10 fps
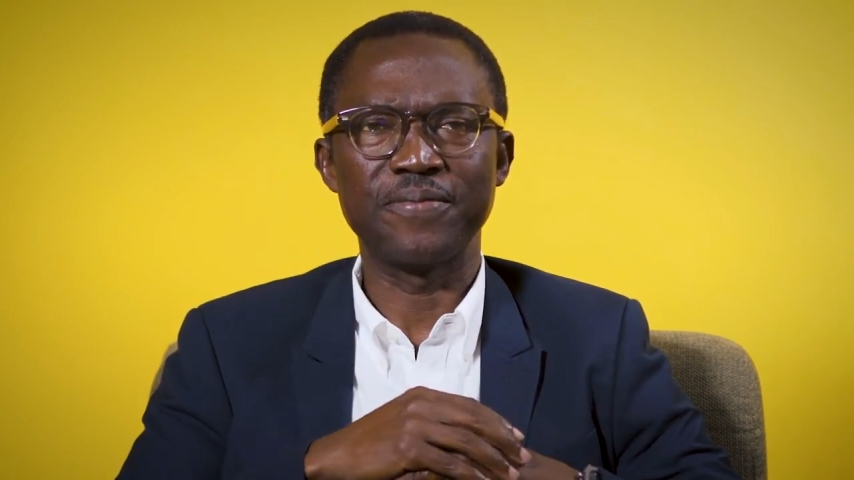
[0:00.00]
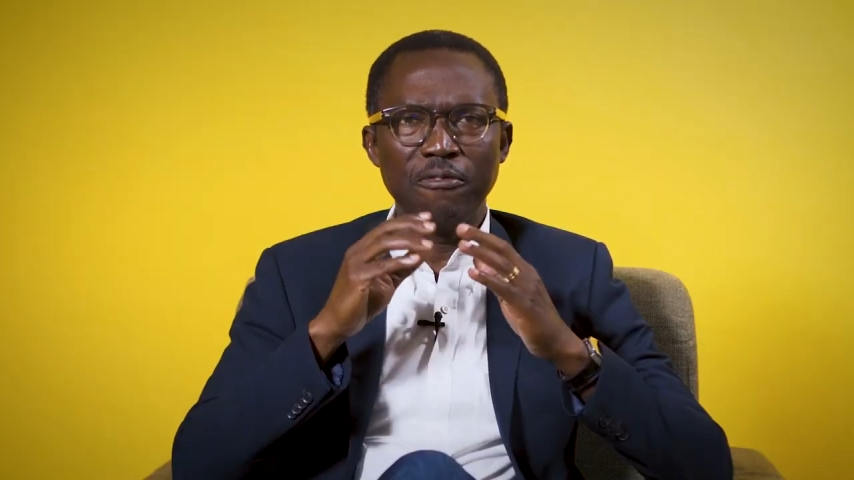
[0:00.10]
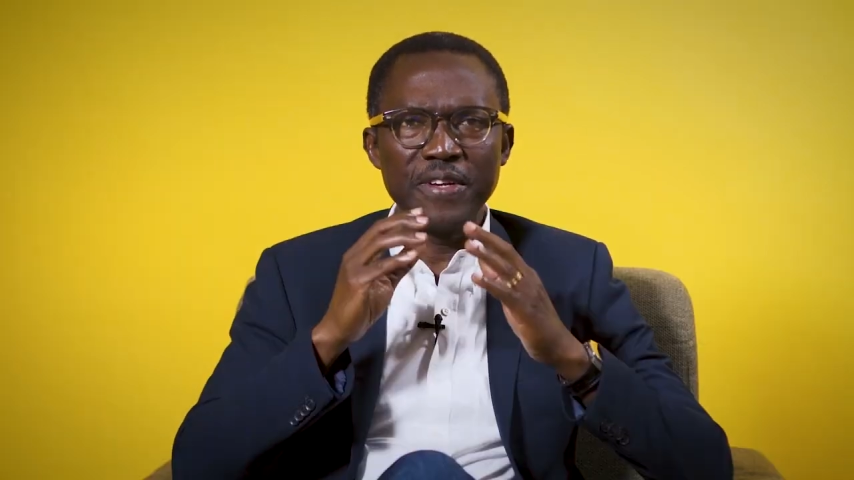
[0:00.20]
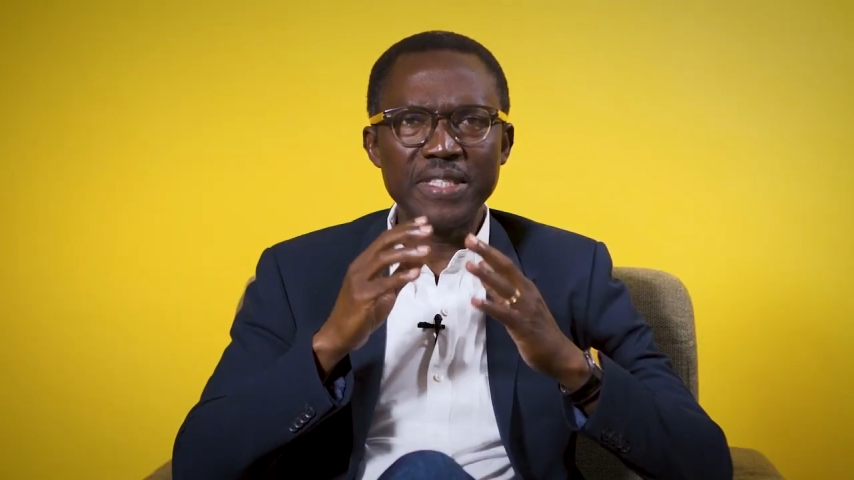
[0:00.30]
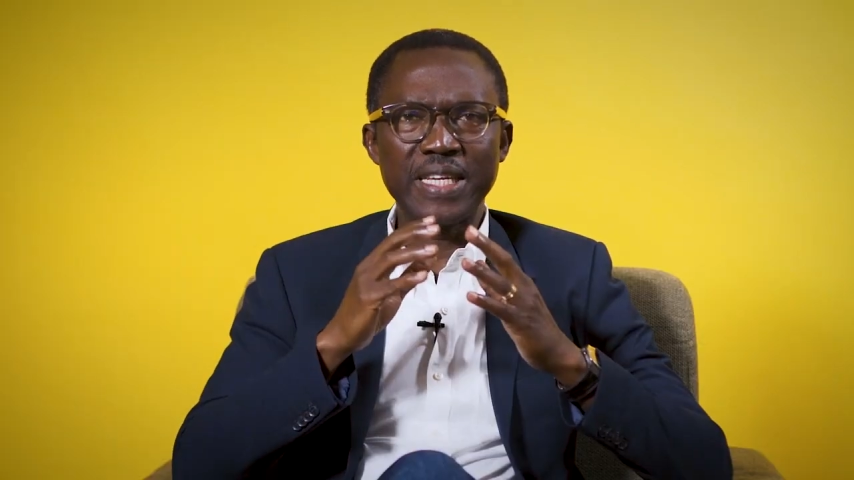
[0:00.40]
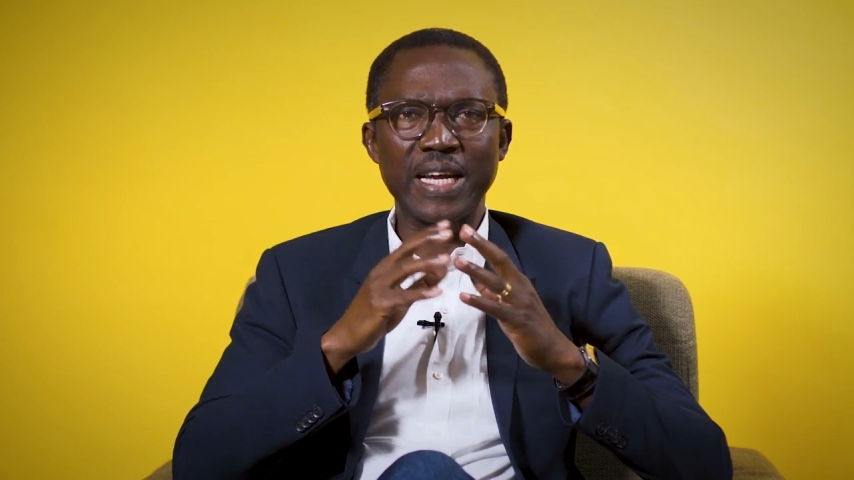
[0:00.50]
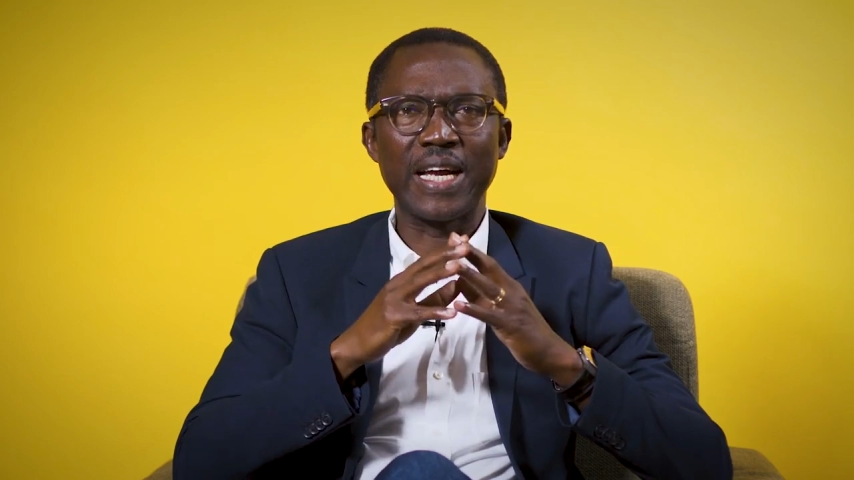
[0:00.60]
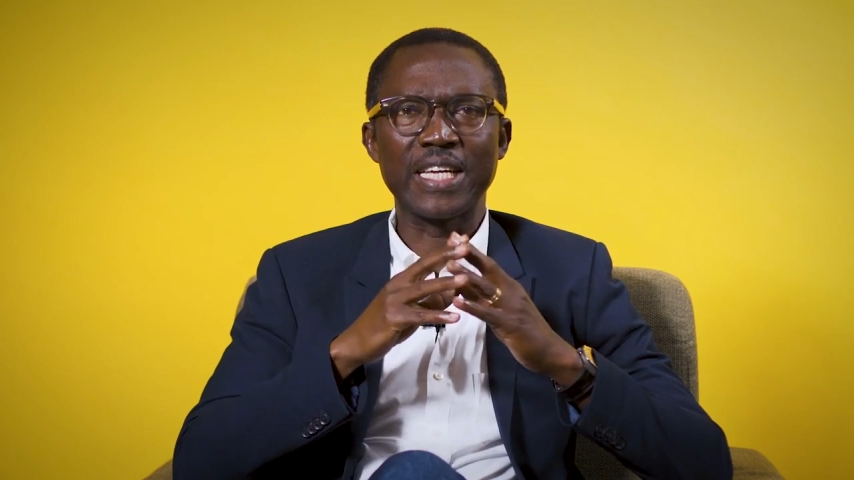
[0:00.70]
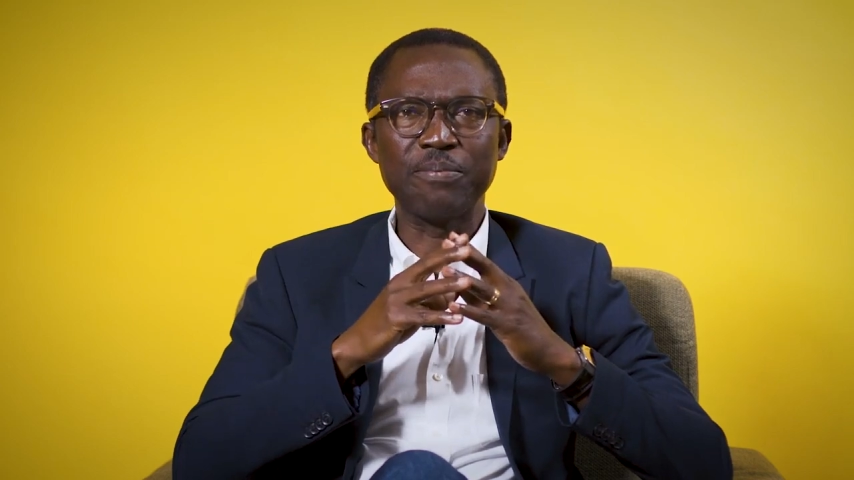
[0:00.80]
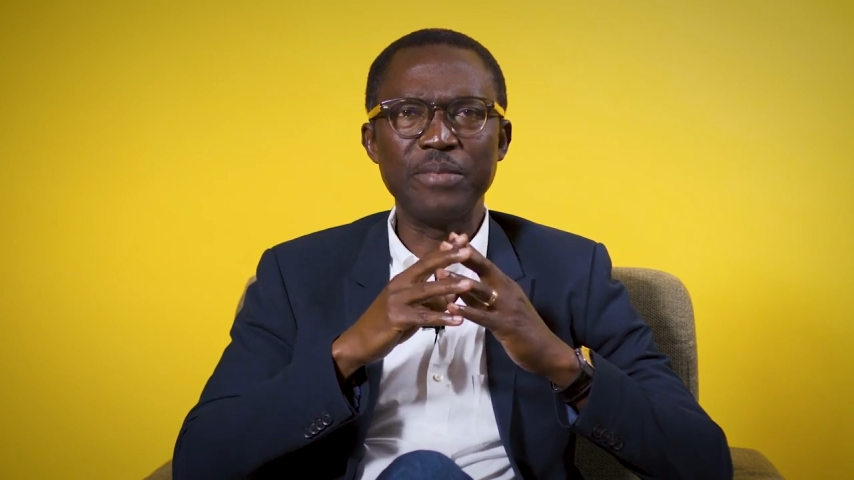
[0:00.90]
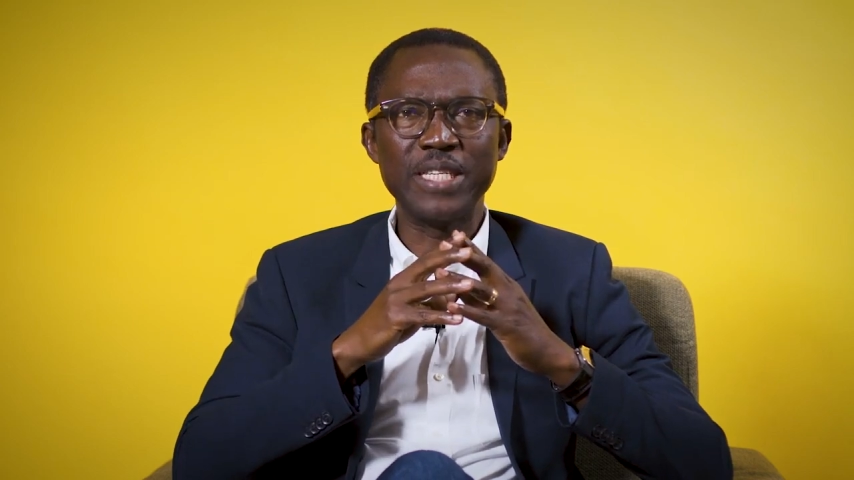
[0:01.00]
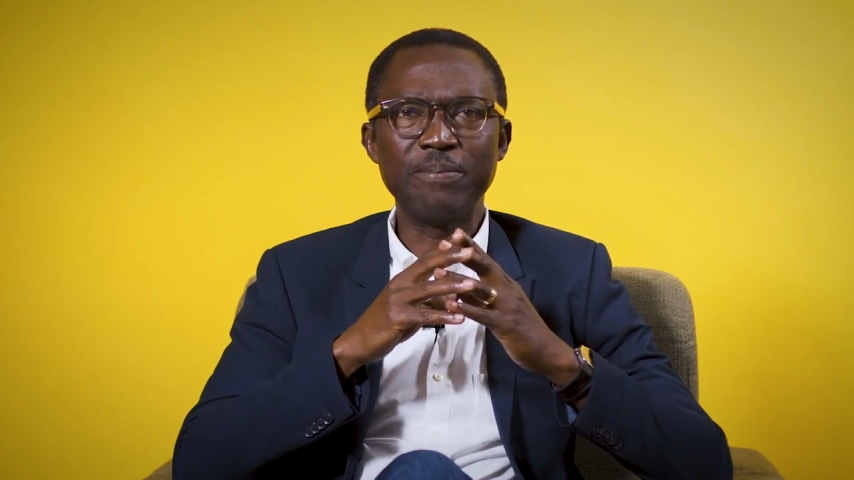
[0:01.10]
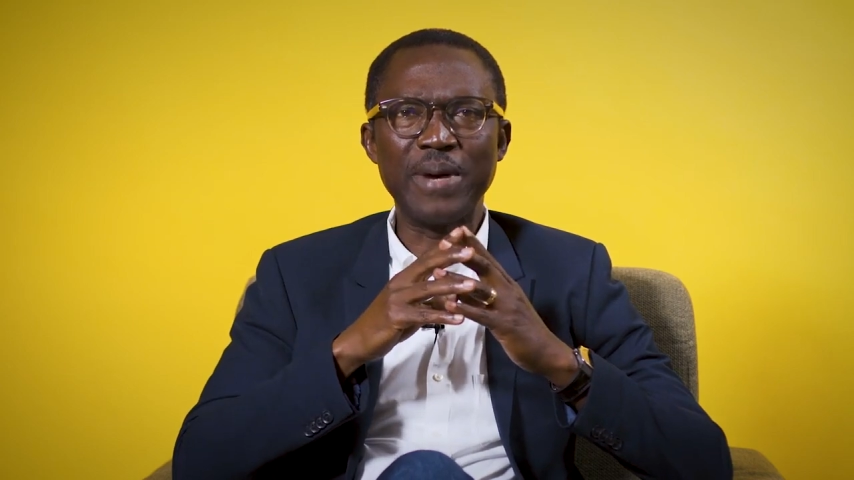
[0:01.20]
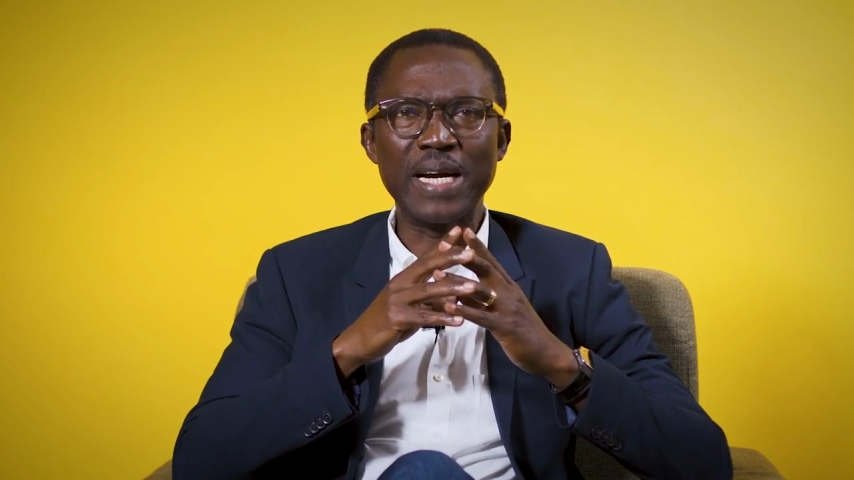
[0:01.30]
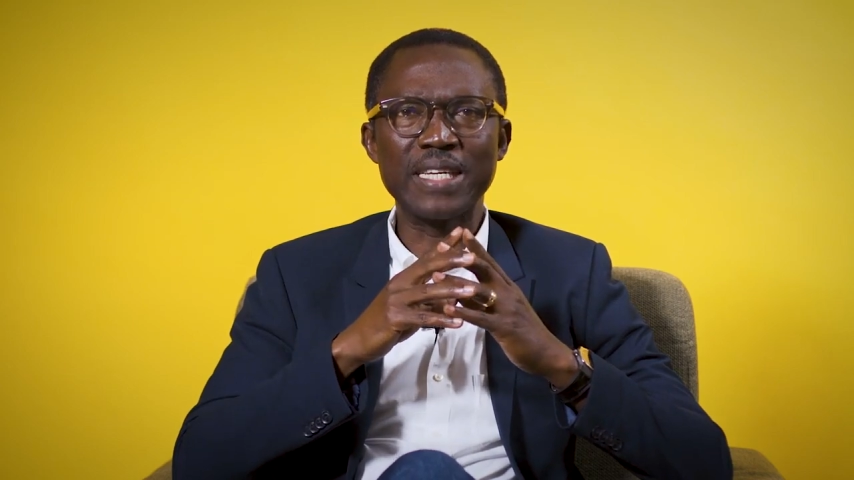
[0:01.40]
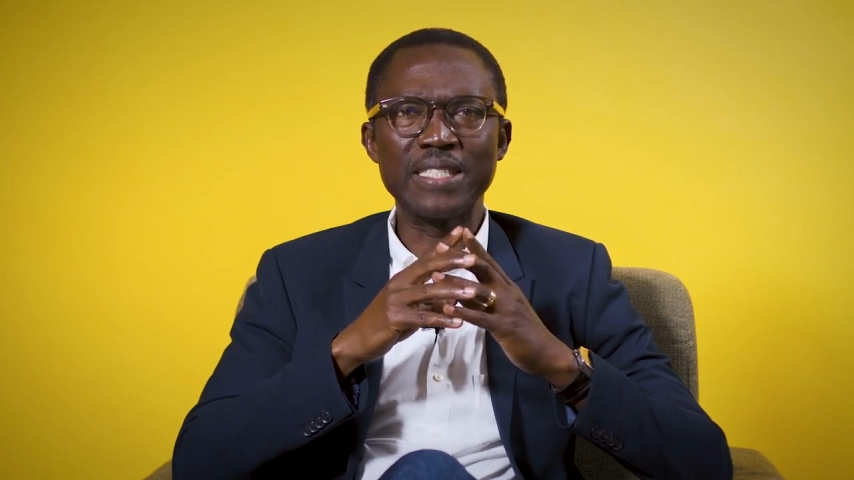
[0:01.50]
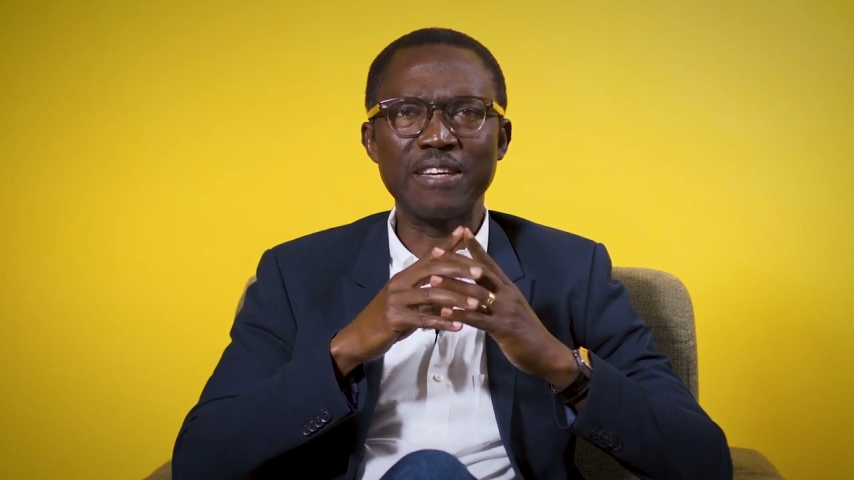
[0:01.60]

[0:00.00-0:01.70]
Fintech has made banking